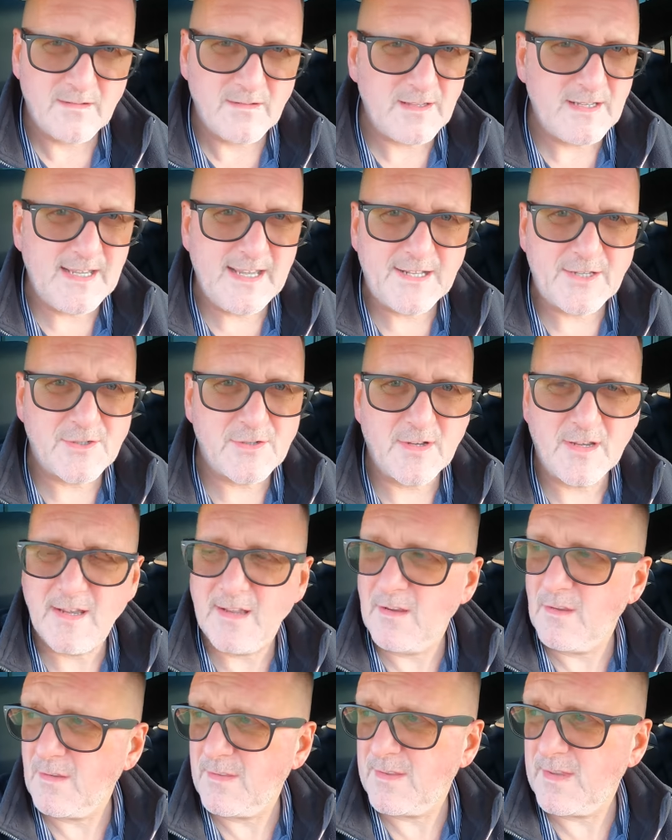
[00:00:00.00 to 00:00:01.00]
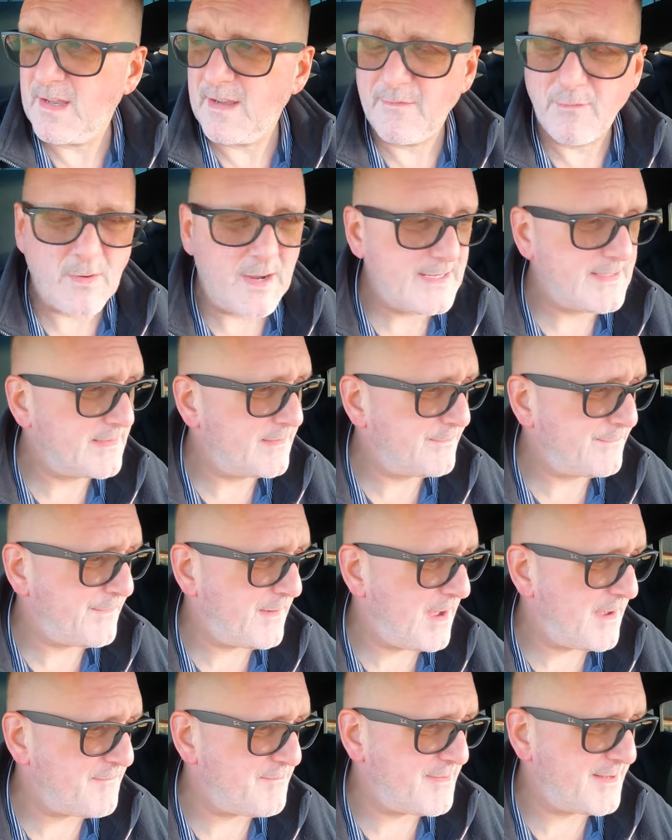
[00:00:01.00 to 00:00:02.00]
Literally nothing. I've waited
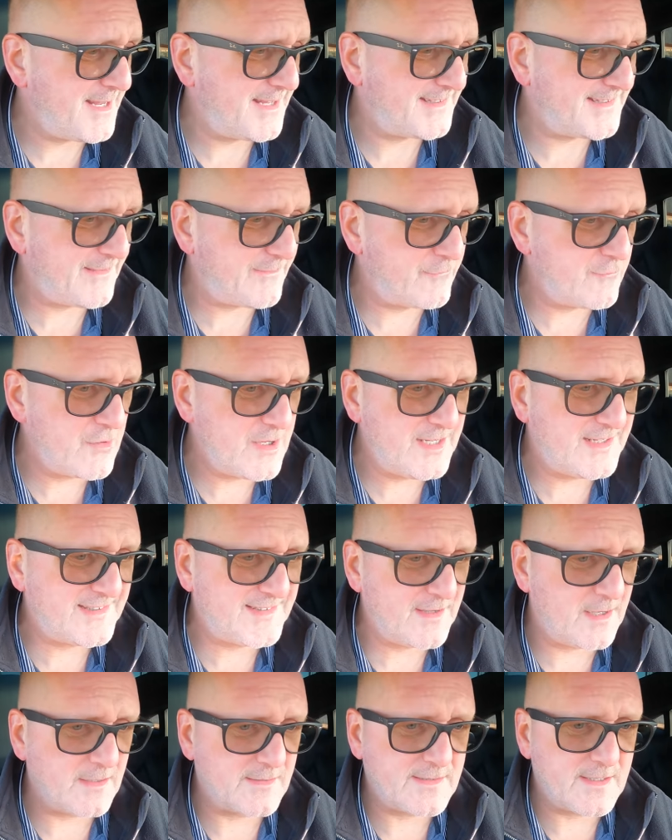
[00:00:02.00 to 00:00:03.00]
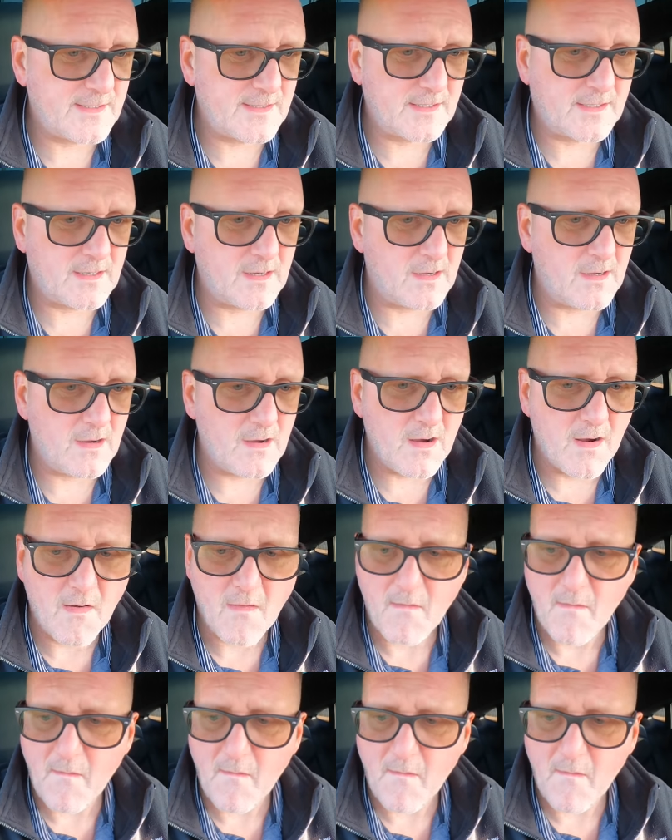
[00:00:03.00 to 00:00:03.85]
5 minutes. I've restarted the car.